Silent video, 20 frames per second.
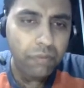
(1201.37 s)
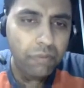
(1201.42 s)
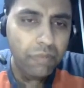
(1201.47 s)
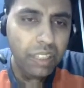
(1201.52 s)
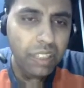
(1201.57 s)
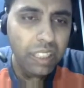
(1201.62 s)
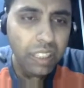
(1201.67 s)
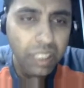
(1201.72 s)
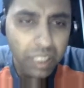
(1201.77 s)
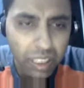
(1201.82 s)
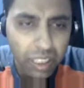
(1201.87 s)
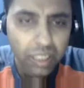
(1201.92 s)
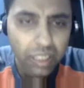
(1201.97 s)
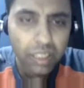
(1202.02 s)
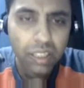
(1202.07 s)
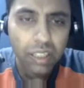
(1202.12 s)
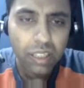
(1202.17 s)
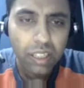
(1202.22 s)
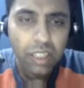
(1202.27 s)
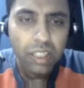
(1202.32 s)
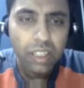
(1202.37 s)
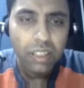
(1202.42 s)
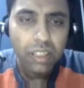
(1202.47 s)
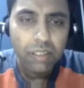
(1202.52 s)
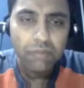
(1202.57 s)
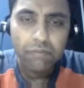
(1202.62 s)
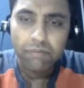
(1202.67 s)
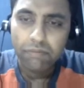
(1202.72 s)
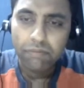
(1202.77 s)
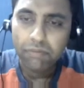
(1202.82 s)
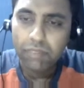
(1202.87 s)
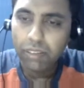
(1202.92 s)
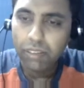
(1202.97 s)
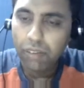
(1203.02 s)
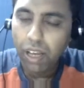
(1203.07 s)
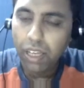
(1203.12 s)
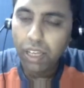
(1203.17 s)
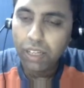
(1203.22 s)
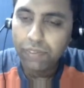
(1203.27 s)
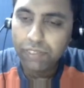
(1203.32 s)
here
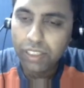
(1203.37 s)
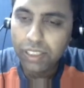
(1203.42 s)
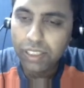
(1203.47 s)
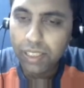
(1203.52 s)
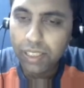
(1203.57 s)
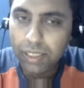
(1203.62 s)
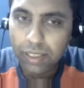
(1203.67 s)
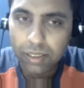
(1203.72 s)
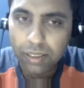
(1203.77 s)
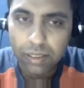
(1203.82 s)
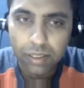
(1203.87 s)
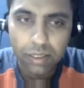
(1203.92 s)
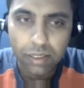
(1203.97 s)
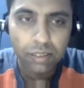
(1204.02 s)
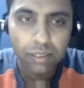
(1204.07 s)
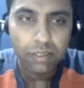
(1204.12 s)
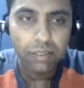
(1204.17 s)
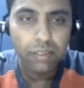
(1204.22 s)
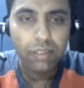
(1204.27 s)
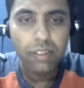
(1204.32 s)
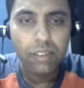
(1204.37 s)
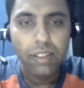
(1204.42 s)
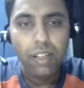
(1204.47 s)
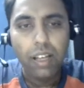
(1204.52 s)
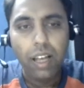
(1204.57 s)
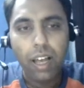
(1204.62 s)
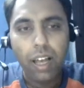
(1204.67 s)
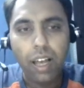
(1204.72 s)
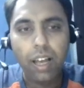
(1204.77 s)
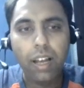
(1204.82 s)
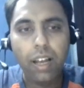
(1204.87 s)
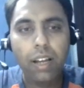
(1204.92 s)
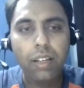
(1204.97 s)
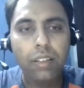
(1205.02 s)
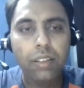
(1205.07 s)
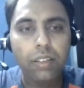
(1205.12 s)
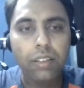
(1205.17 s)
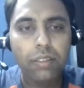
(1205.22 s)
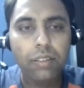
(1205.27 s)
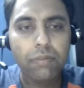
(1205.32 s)
I have three sentences,
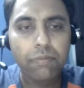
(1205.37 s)
and